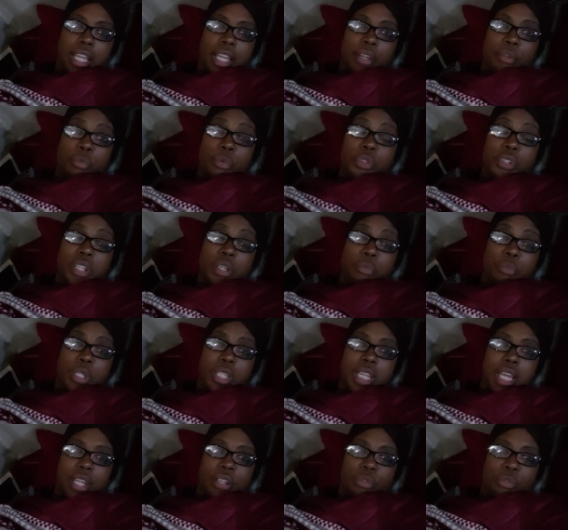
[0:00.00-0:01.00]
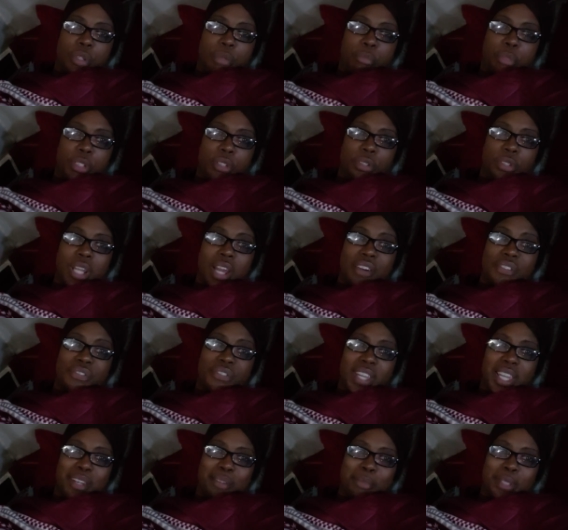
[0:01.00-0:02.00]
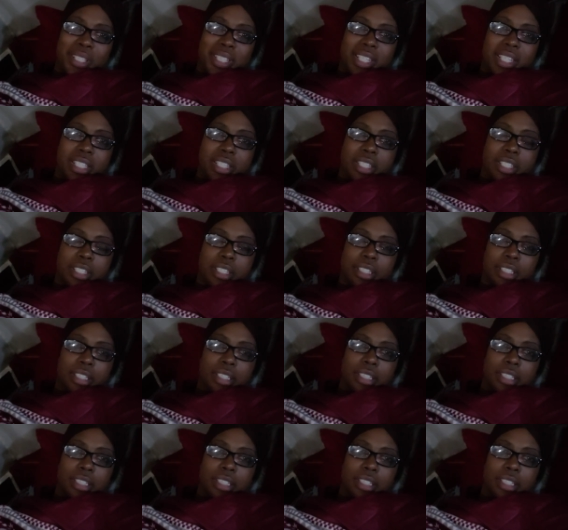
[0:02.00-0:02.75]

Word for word: and then we got to rebuild our families.